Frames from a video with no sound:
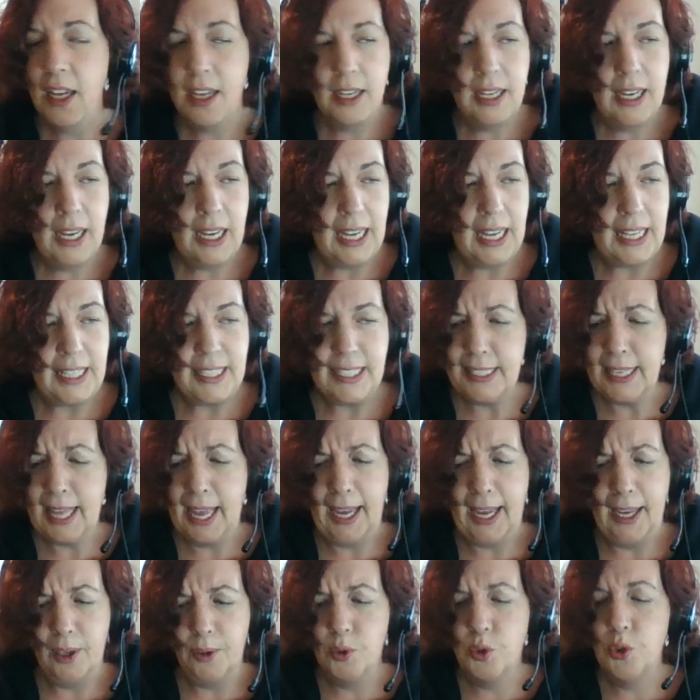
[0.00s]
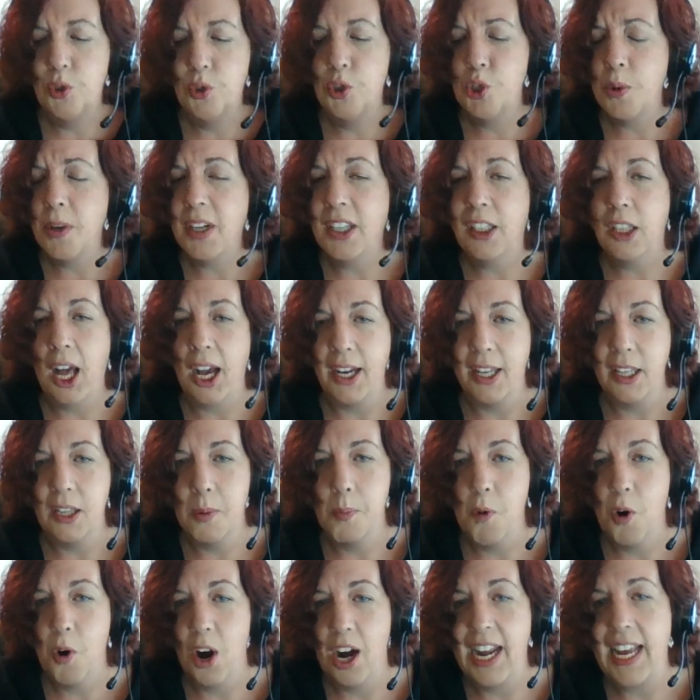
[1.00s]
it's like two o'clock in the
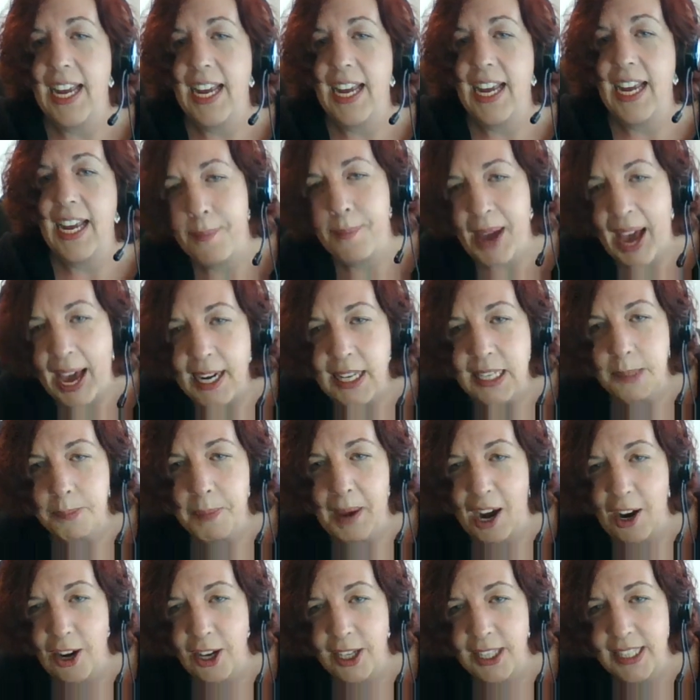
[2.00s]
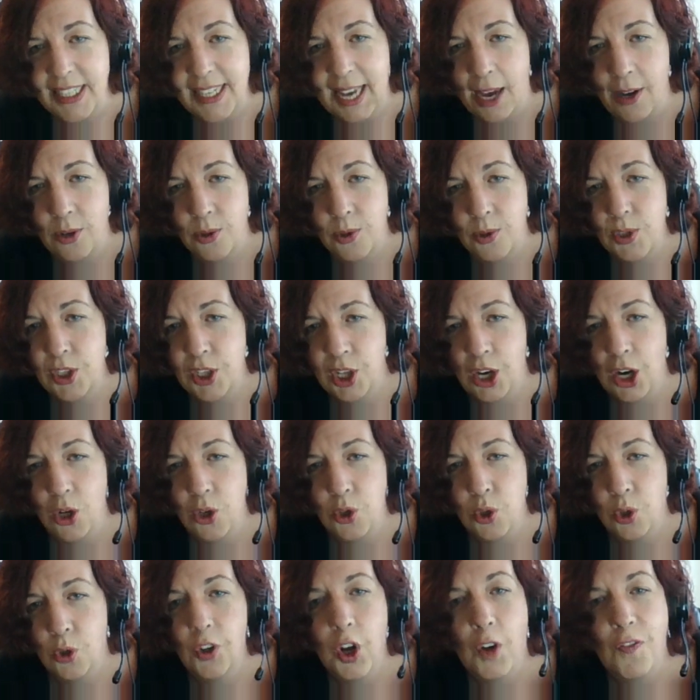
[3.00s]
morning. I'm at his parents' house, you know,
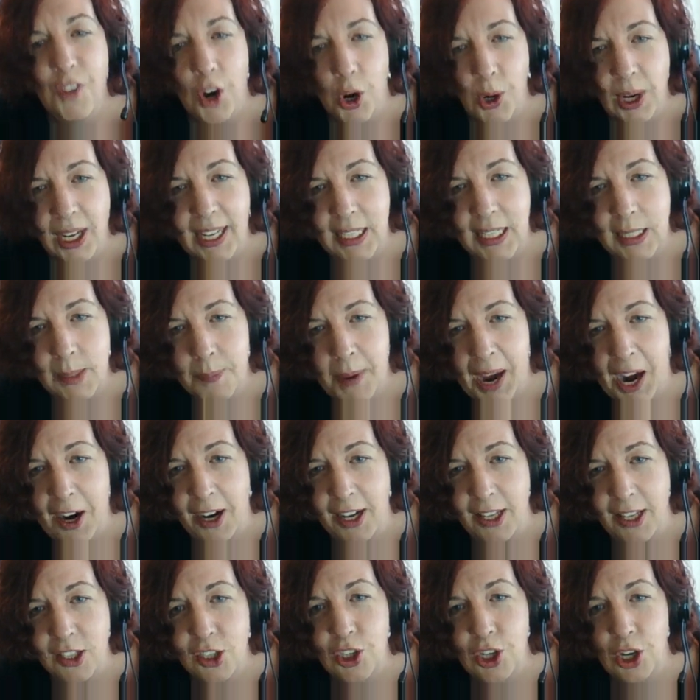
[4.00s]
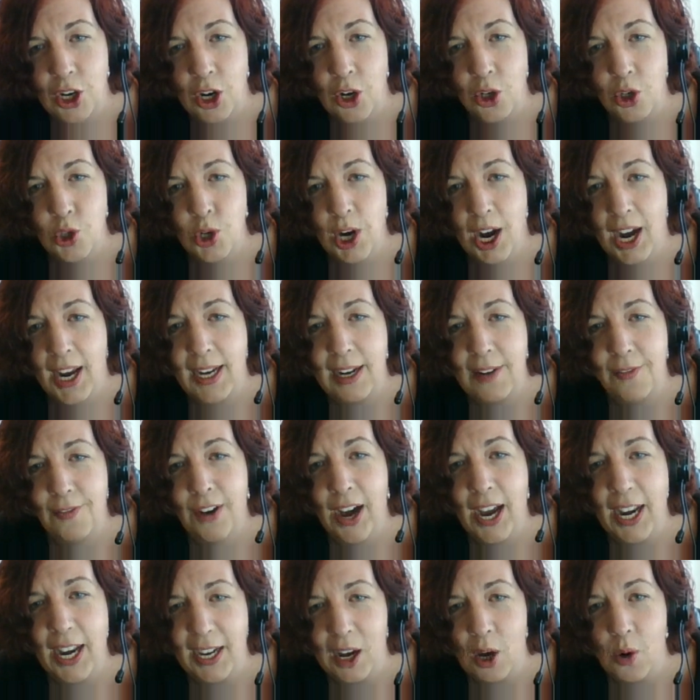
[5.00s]
phoning his parents, you know, trying to
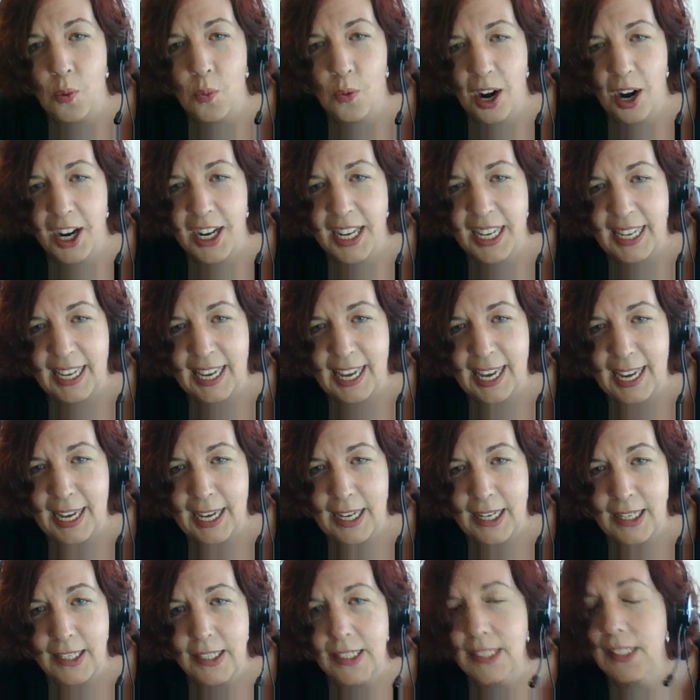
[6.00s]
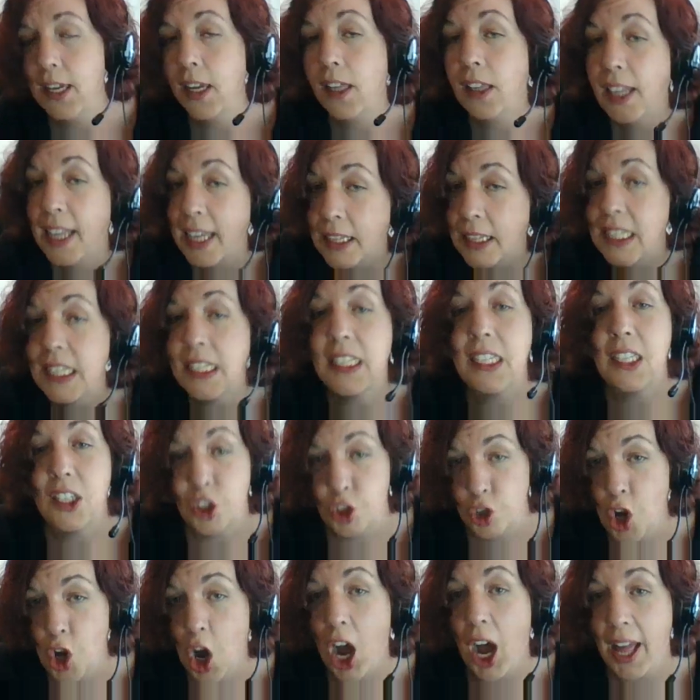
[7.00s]
find out where he is. Like this is
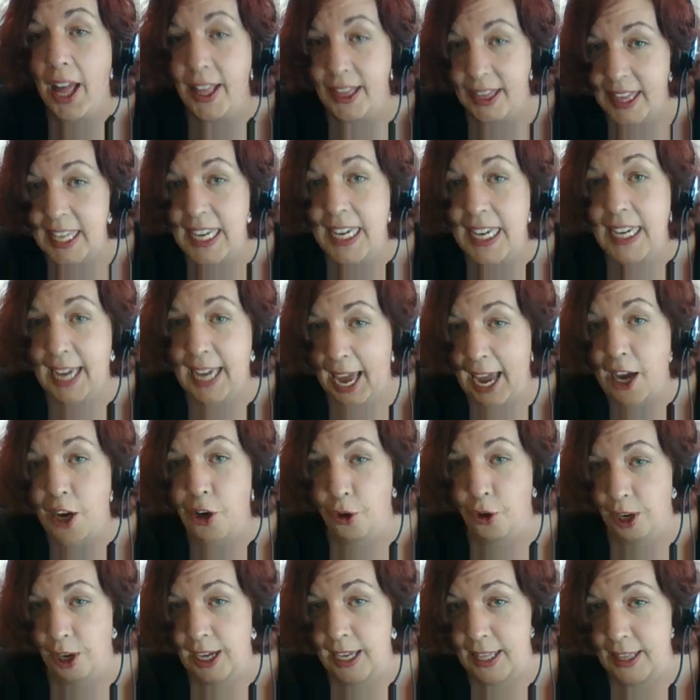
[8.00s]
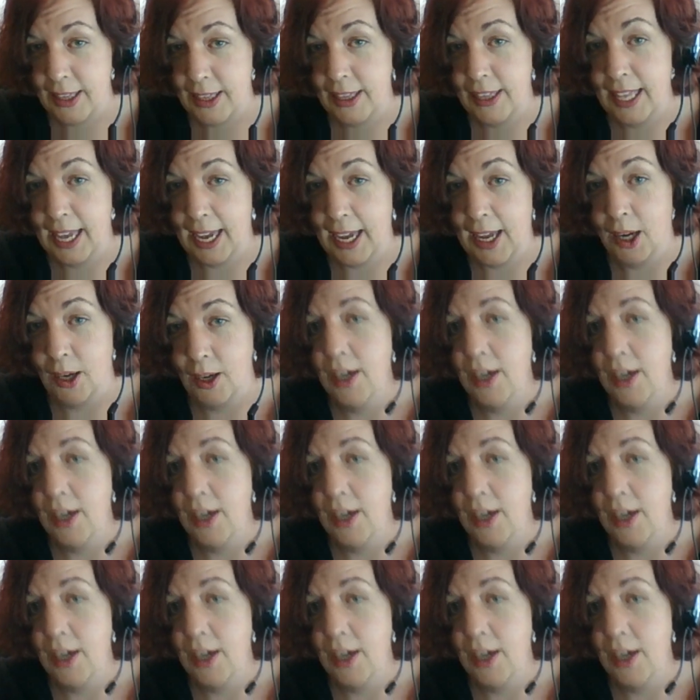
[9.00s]
not BK Green that